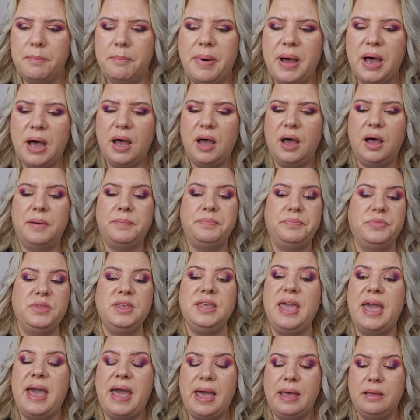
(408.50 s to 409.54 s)
But
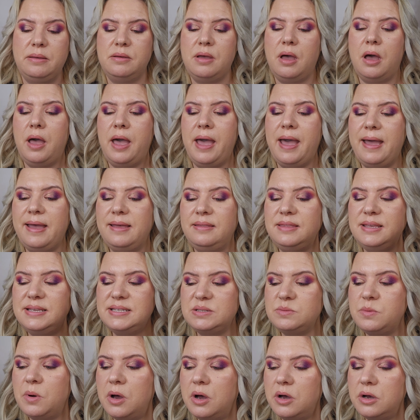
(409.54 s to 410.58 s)
yeah, uh,
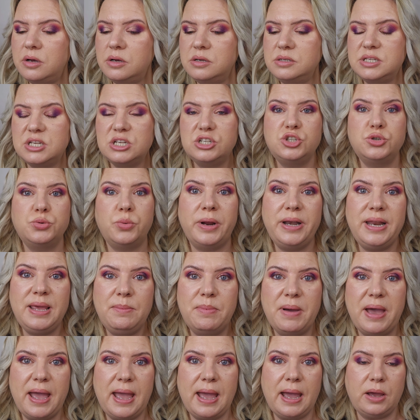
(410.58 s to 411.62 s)
this was
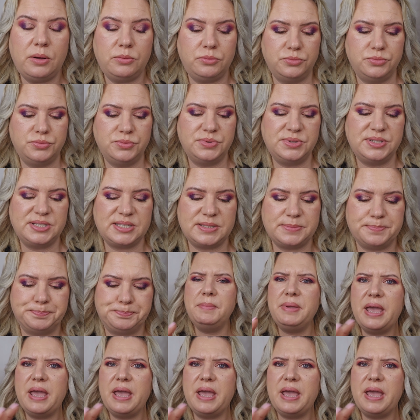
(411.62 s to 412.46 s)
£20,